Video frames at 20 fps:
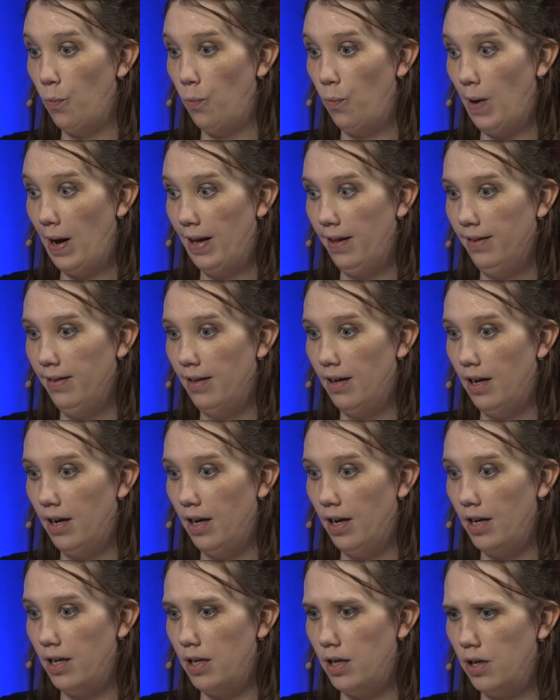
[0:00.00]
Well,
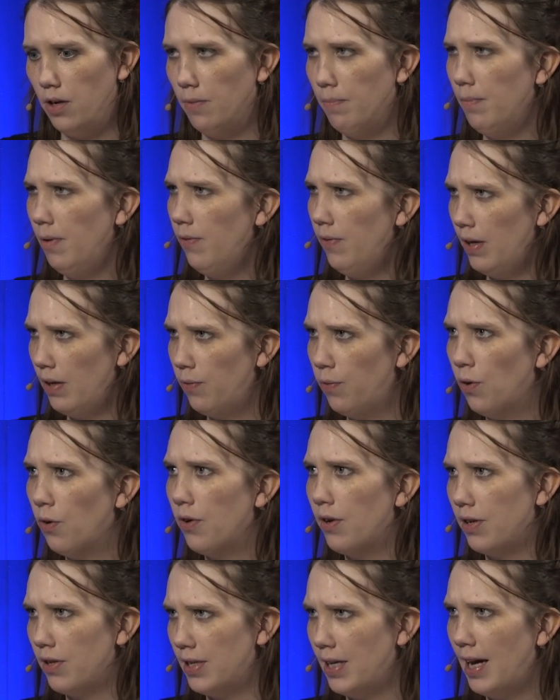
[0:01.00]
you're moving
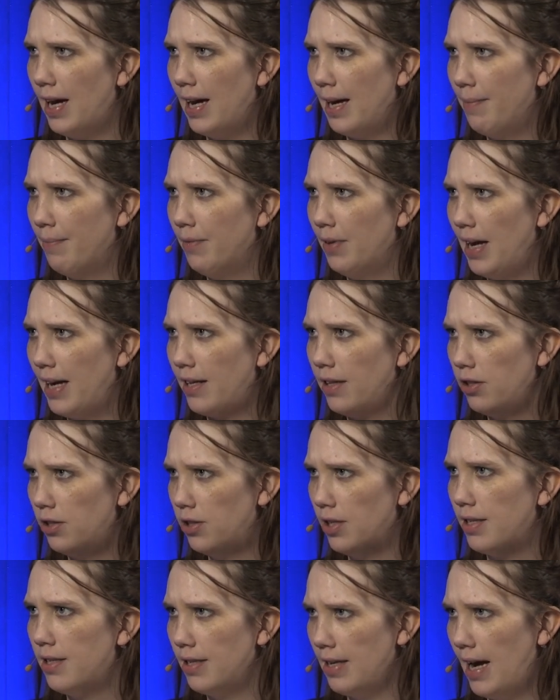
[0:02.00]
forward in time. Like
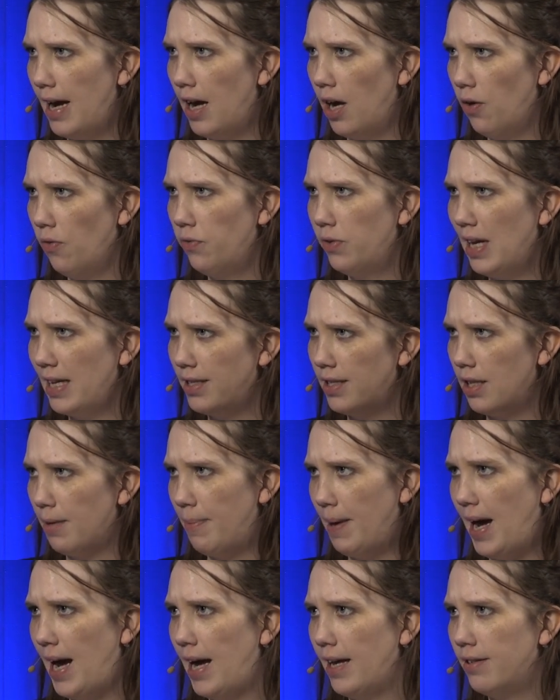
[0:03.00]
just now, that's
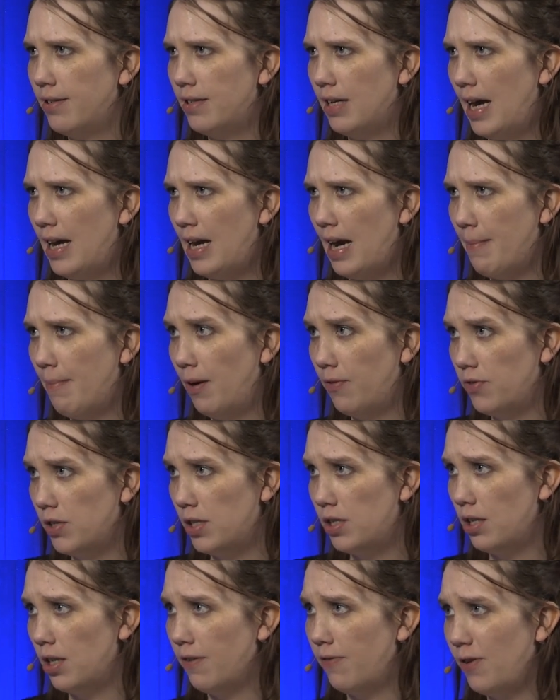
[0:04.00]
the past, and I'm
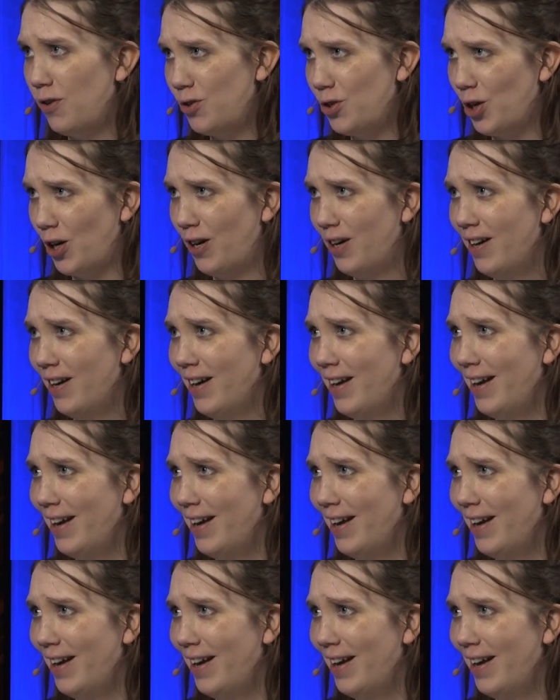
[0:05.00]
moving to the future.